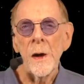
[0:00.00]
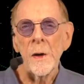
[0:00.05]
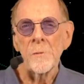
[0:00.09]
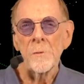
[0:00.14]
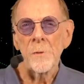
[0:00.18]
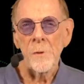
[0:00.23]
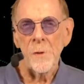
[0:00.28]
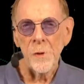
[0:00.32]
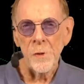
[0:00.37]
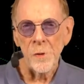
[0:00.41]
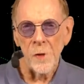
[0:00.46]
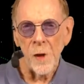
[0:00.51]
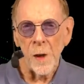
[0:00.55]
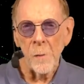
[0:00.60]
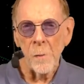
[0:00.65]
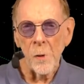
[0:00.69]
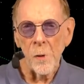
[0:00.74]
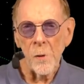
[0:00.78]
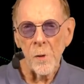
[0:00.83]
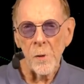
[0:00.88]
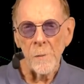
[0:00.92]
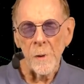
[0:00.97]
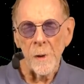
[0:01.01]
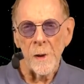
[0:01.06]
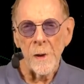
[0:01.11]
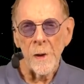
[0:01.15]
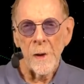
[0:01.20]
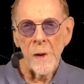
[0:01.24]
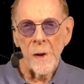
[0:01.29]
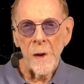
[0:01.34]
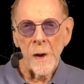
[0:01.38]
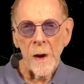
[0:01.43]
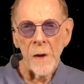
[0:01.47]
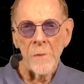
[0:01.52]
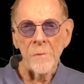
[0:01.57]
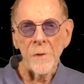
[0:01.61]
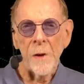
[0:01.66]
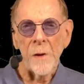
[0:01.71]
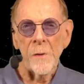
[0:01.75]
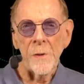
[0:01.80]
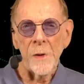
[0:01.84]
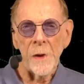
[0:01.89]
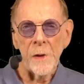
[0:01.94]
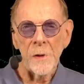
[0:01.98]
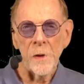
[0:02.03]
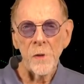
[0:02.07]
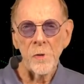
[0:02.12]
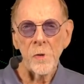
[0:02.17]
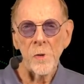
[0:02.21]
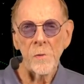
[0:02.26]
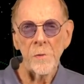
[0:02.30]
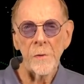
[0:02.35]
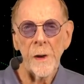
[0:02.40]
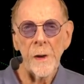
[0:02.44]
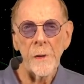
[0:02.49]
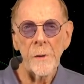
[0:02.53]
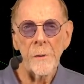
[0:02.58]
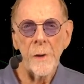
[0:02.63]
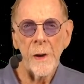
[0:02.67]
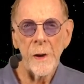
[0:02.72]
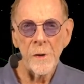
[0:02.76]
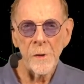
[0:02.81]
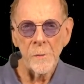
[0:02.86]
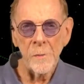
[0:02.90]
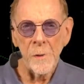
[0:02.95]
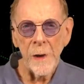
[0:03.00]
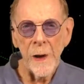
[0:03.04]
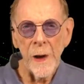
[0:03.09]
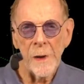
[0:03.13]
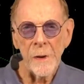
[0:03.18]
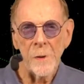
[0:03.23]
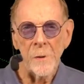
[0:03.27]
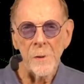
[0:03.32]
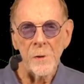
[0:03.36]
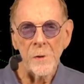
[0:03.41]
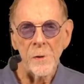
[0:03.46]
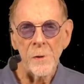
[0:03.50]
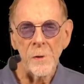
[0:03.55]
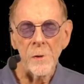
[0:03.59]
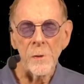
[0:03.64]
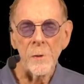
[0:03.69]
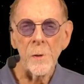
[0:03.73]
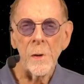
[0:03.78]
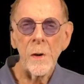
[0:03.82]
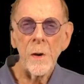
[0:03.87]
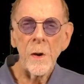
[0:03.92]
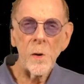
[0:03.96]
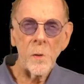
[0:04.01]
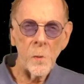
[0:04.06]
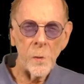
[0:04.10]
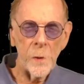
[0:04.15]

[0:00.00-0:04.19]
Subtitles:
and for a stable orbit, I found the initial value had to be accurate to,